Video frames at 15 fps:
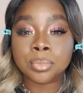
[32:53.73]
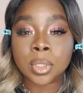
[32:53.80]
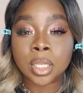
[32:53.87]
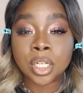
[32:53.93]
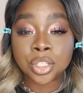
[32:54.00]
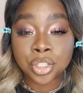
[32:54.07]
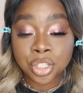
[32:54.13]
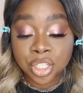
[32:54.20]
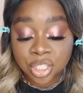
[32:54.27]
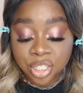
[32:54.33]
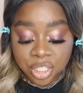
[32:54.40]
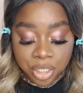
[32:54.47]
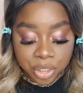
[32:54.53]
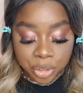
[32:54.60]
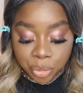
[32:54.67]
And as you can
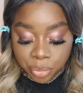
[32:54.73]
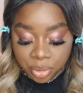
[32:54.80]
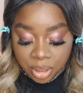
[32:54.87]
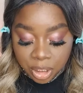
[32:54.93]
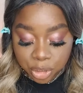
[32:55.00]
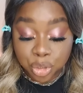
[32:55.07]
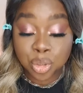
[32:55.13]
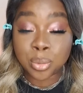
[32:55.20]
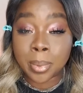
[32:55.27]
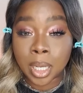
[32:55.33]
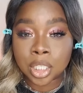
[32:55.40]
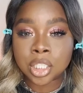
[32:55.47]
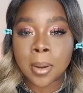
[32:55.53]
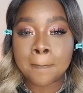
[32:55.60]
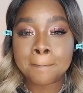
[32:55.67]
see, you don't need too
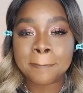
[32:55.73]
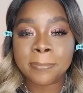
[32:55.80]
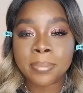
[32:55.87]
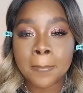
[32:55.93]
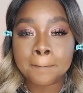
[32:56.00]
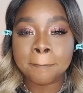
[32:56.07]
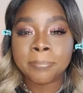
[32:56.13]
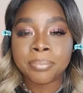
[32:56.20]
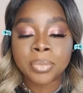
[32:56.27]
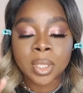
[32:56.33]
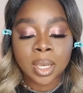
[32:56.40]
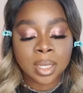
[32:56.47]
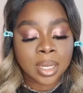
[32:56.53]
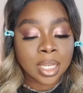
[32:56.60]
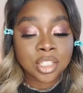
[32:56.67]
much.
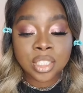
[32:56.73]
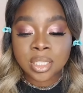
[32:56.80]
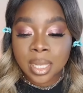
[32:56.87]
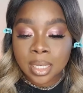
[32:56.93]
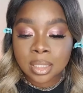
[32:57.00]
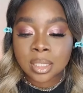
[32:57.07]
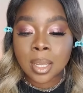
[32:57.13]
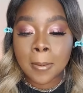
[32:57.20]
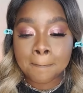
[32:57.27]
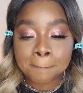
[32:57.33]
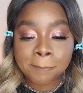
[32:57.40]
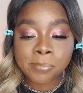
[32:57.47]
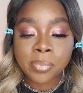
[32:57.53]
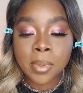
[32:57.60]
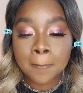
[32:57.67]
And I just like to
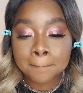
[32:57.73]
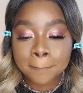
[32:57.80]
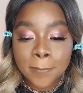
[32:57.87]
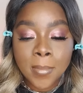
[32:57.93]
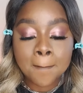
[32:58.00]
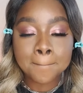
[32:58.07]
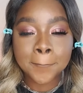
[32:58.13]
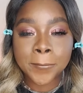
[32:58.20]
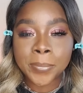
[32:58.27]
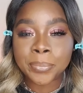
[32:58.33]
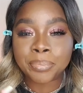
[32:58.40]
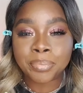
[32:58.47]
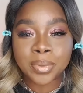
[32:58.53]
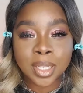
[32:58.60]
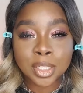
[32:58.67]

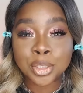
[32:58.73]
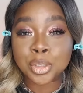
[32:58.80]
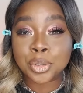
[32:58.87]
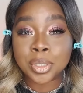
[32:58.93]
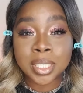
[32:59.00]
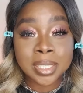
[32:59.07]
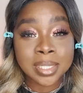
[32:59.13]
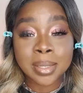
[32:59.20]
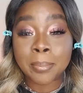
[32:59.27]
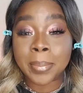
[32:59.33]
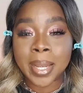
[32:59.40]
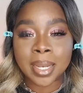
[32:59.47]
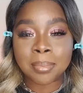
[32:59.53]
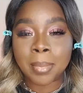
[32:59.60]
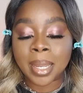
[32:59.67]
do this to
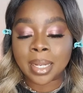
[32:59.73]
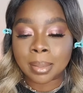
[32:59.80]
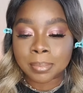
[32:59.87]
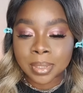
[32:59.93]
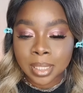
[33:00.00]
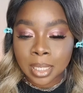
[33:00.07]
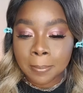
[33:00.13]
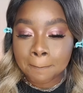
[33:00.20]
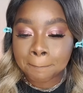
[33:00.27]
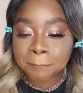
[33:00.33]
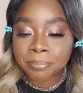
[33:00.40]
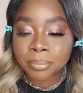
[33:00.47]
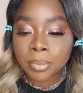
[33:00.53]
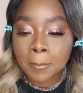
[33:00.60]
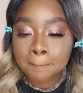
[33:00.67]
blend my lips in
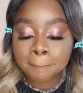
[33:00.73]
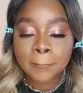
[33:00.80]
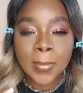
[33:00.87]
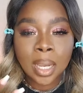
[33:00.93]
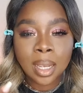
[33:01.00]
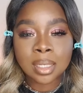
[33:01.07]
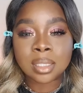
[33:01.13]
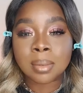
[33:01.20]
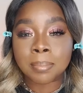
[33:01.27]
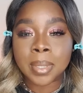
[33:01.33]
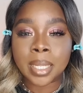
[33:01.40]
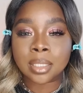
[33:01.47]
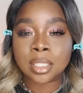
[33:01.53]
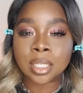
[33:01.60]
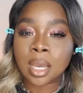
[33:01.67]
and to
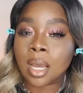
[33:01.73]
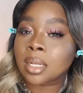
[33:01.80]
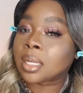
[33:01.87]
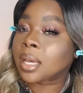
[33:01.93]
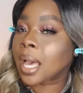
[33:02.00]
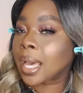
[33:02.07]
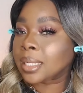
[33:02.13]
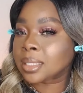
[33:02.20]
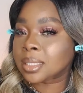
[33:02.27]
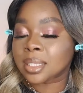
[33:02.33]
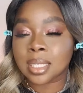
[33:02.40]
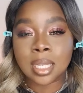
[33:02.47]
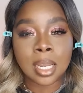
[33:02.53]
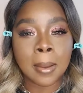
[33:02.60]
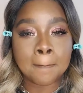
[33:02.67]
blend the color and
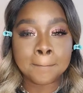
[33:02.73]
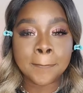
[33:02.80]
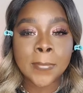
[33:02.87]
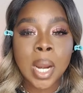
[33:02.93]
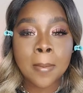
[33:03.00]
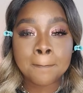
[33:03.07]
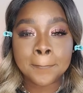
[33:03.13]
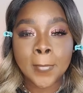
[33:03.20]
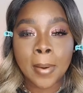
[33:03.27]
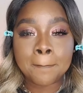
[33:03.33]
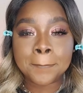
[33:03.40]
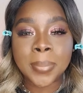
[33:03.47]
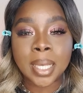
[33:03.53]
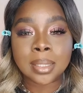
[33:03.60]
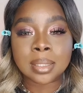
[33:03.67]
the
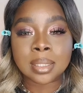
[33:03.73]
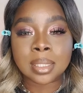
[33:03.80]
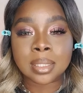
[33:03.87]
pencil